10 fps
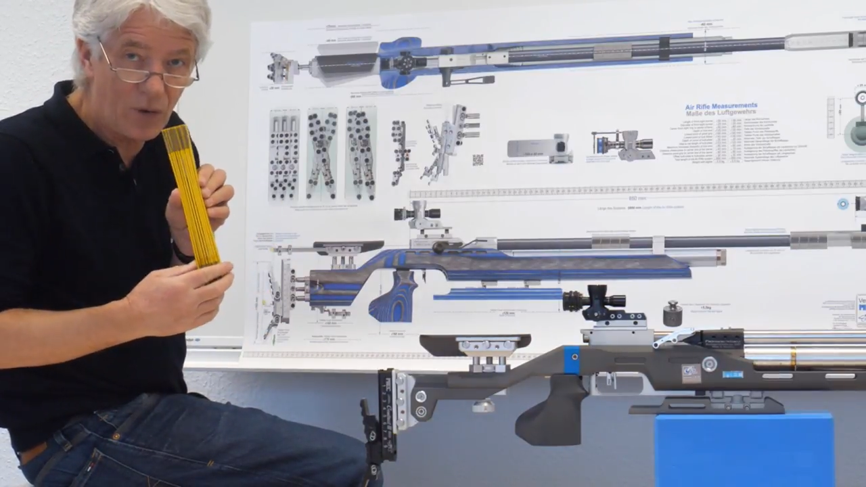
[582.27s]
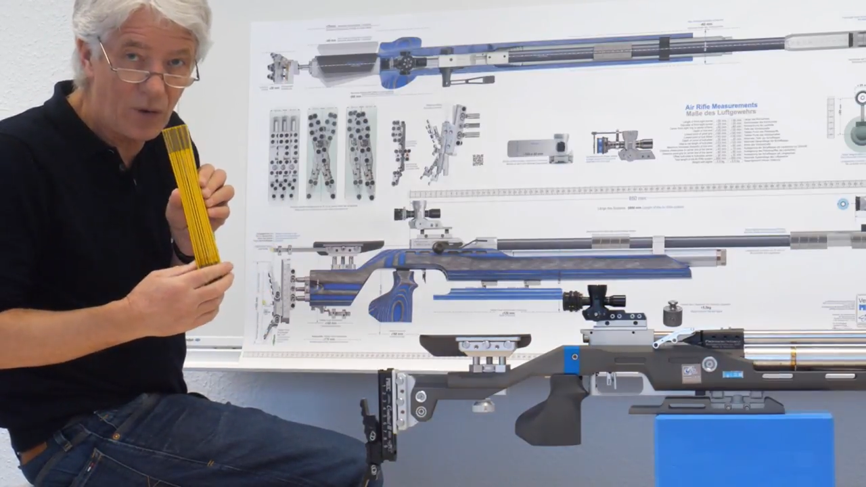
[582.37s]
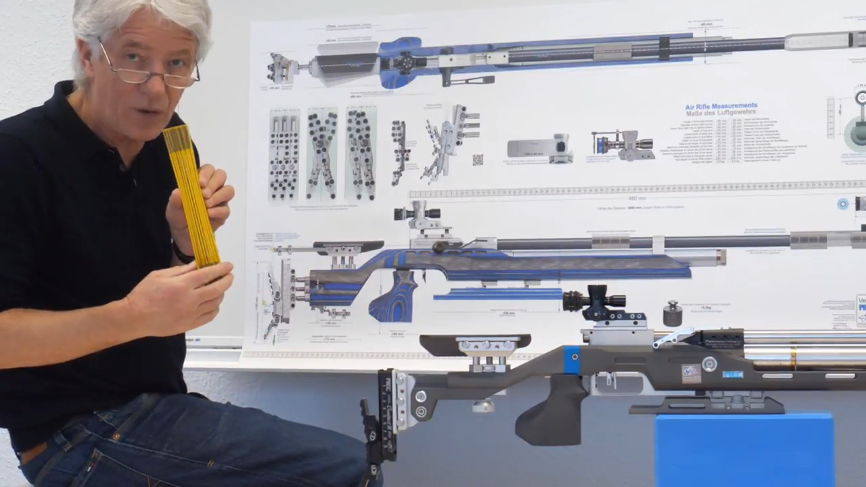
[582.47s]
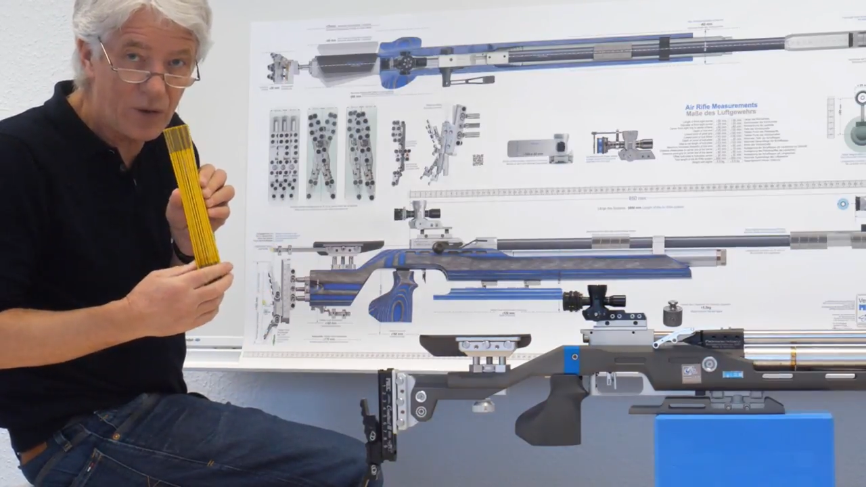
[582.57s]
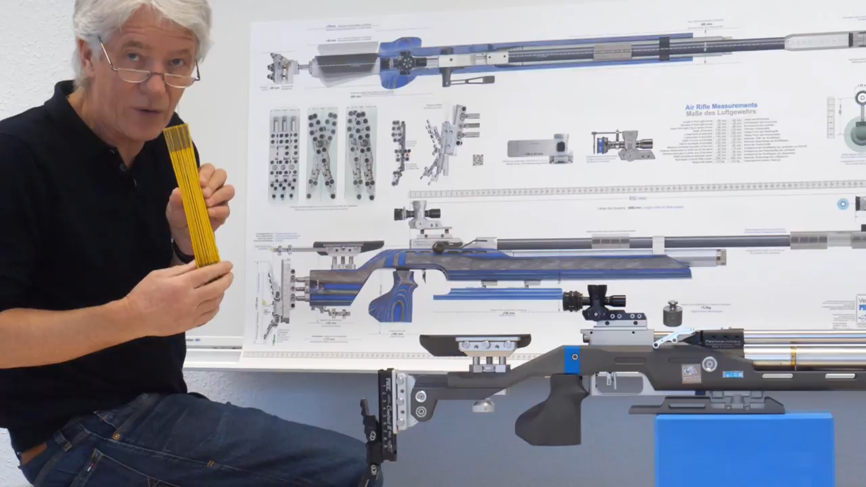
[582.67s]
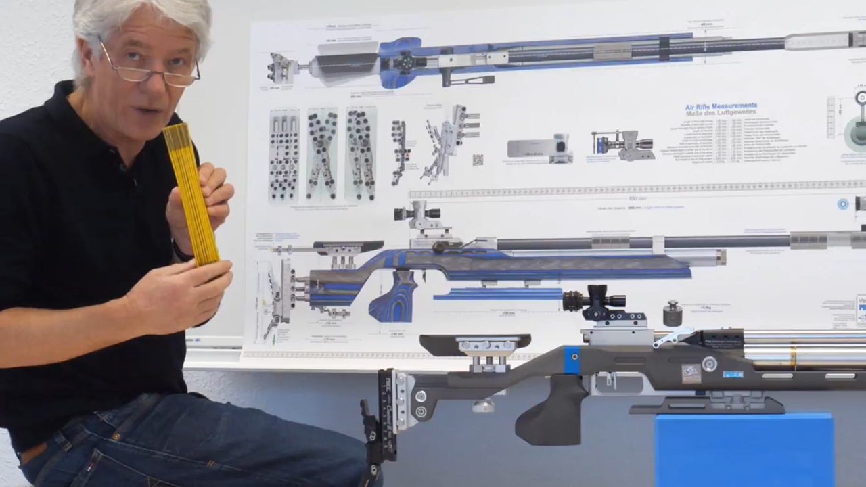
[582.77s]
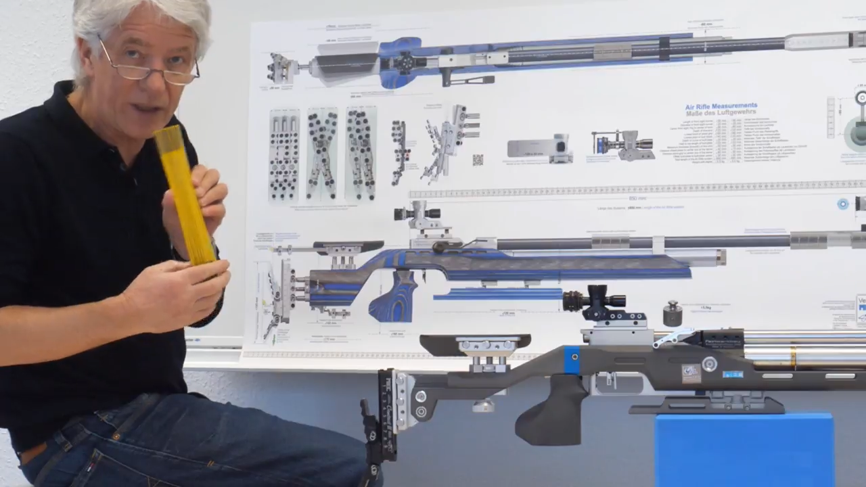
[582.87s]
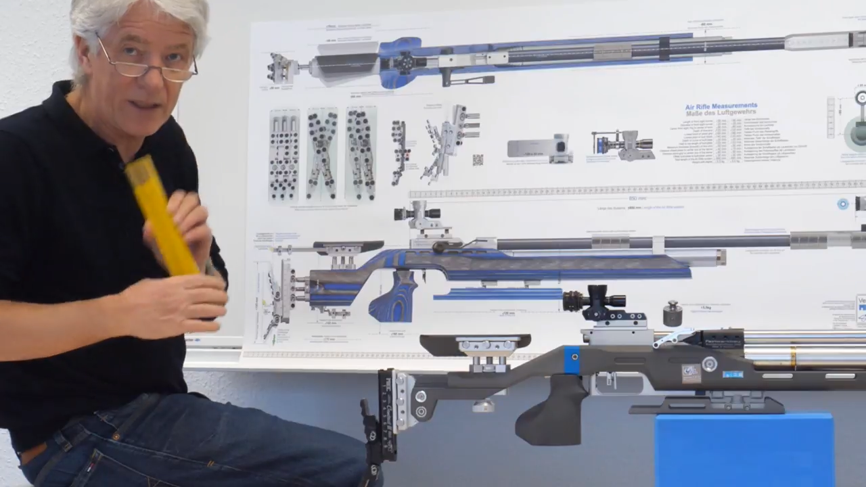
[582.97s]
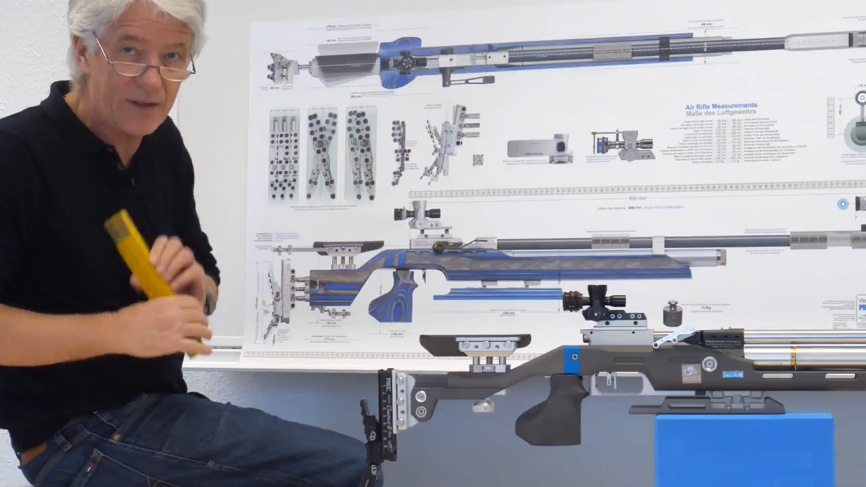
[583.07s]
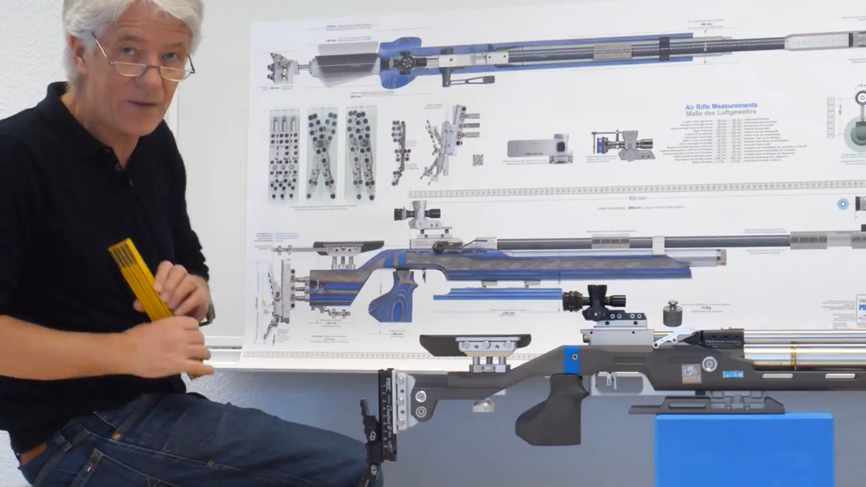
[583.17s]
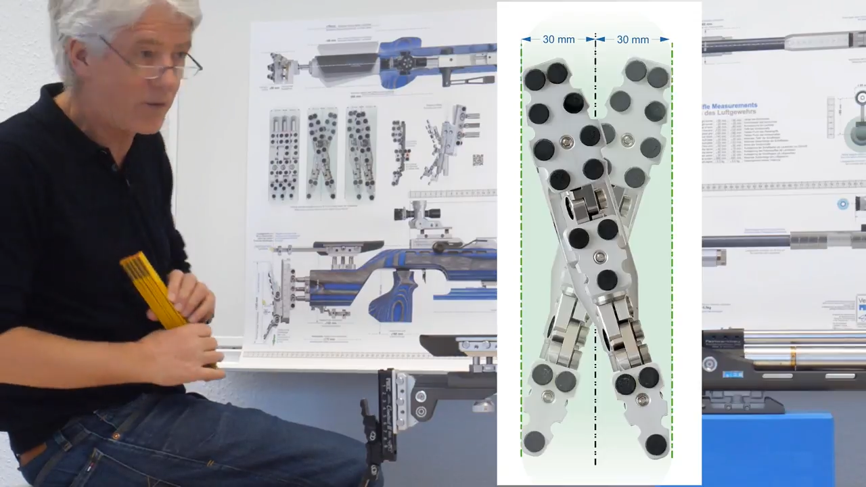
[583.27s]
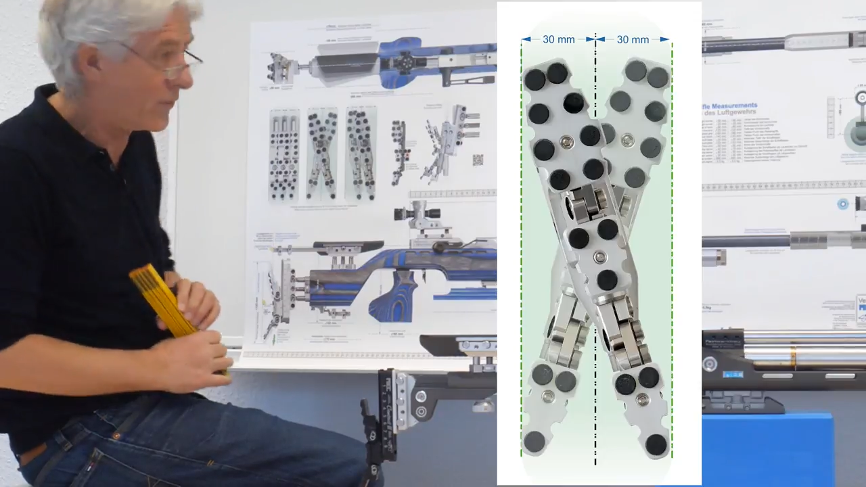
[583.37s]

or turning it